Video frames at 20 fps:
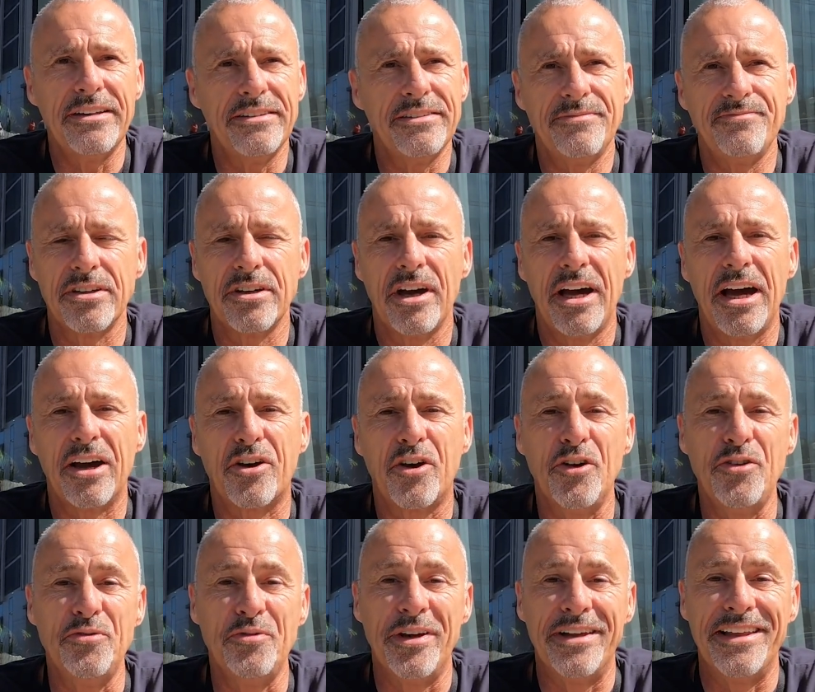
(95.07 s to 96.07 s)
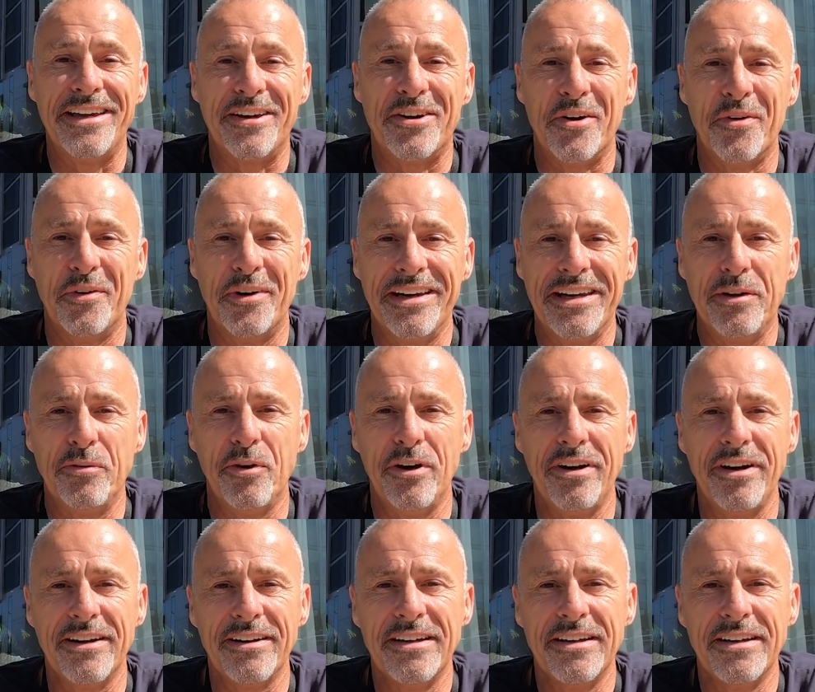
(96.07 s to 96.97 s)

I couldn't really go anywhere.